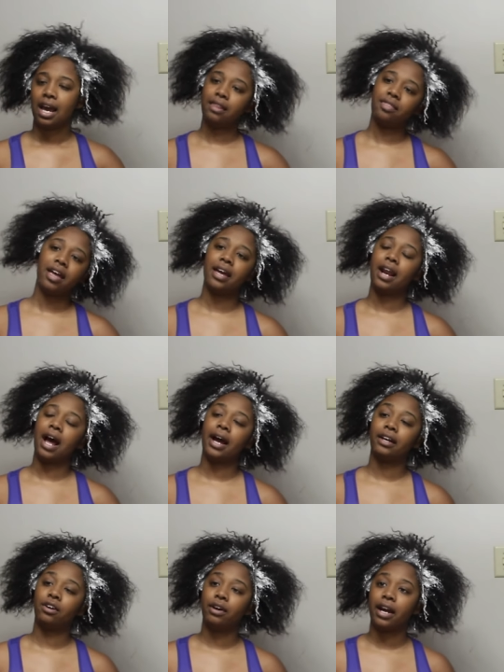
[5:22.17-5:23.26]
and then
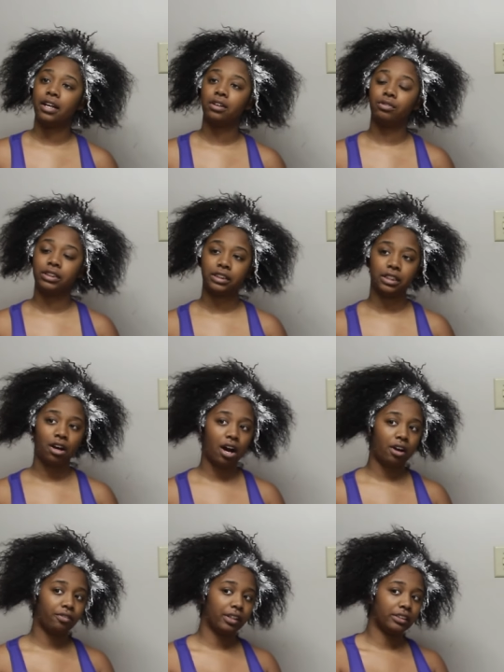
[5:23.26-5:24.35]
I go ahead and rinse it
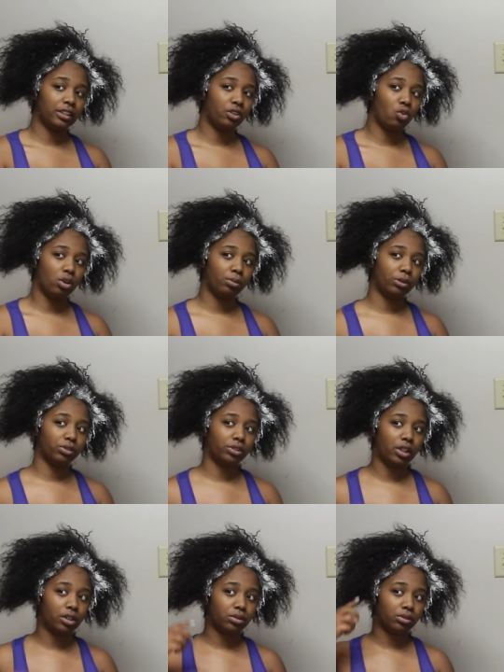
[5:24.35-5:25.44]
off. It's a normal
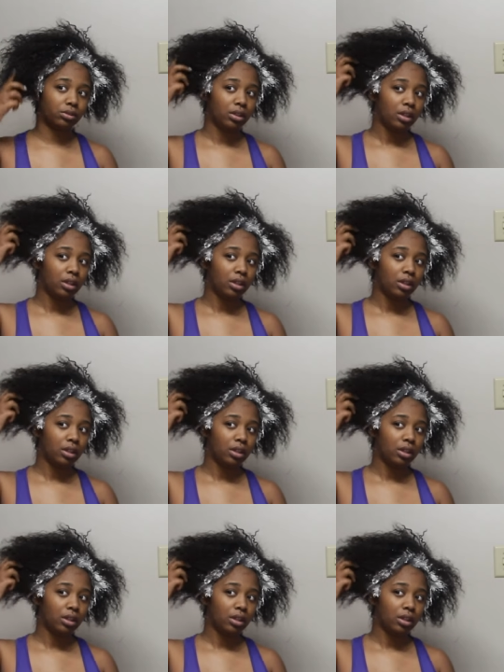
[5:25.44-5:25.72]
so